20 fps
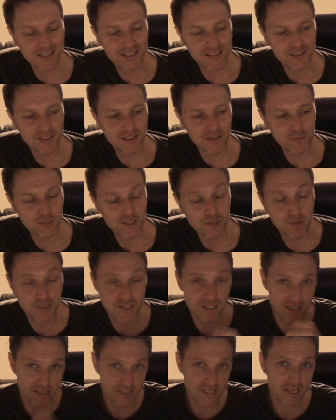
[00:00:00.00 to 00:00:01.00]
which was
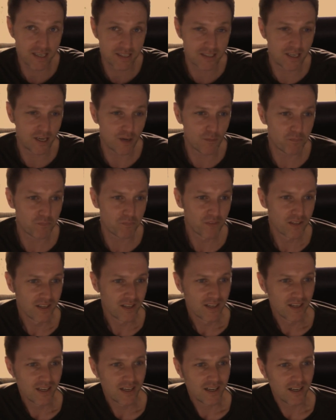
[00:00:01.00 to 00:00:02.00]
their 2nd album.
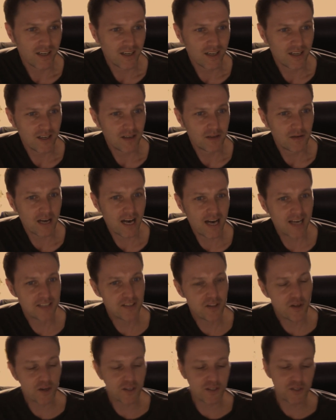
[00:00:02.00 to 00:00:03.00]

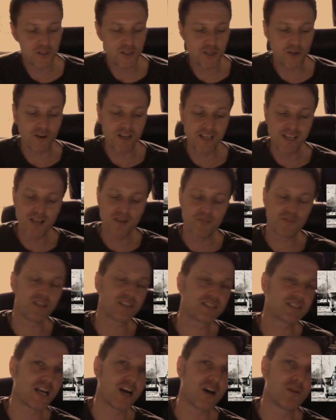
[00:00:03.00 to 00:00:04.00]
And I love
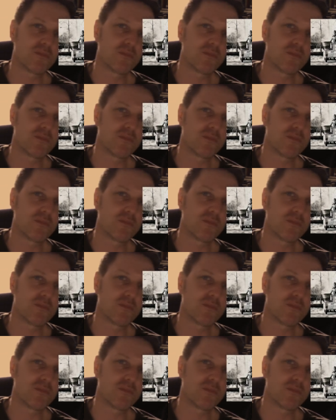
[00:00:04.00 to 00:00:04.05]
this album.